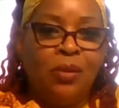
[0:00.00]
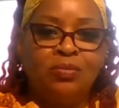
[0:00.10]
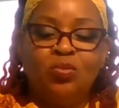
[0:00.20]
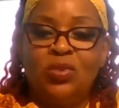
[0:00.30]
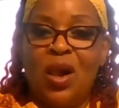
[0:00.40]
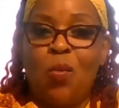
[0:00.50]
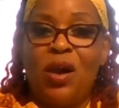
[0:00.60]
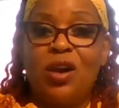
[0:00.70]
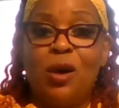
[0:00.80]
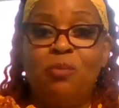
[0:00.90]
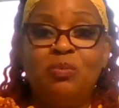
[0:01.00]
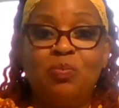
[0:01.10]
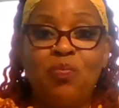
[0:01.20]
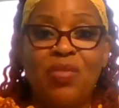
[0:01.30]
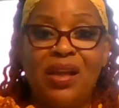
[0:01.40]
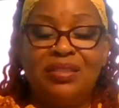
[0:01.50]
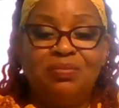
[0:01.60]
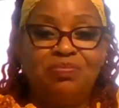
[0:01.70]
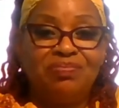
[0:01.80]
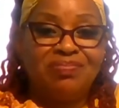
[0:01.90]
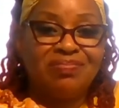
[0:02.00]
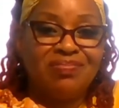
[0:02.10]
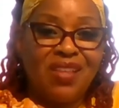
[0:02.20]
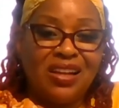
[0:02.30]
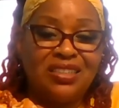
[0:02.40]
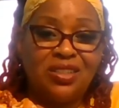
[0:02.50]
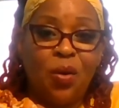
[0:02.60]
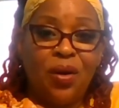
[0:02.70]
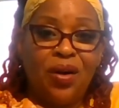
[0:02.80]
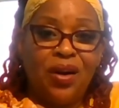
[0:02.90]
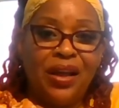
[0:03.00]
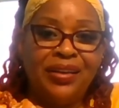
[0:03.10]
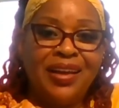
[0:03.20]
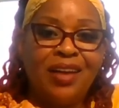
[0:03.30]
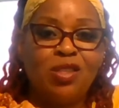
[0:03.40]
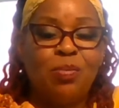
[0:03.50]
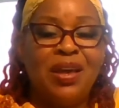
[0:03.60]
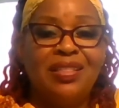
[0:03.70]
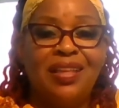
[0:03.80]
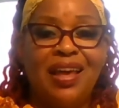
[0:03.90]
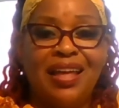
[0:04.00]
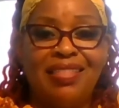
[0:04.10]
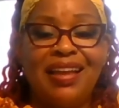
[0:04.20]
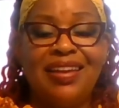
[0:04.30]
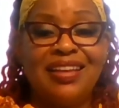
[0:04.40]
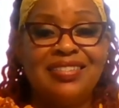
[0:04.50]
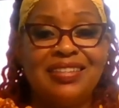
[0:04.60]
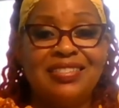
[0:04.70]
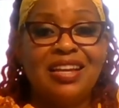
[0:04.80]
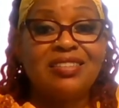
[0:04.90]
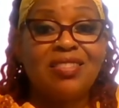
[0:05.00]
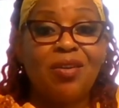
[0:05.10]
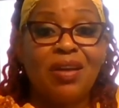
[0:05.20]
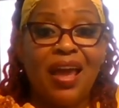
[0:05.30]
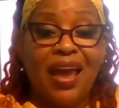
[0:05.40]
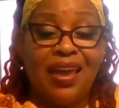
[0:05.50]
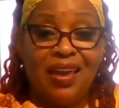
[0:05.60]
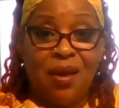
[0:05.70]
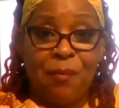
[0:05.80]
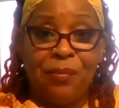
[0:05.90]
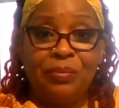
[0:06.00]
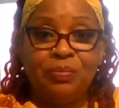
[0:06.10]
When I wake up so early, have to be at that desk at 6:30 a.m.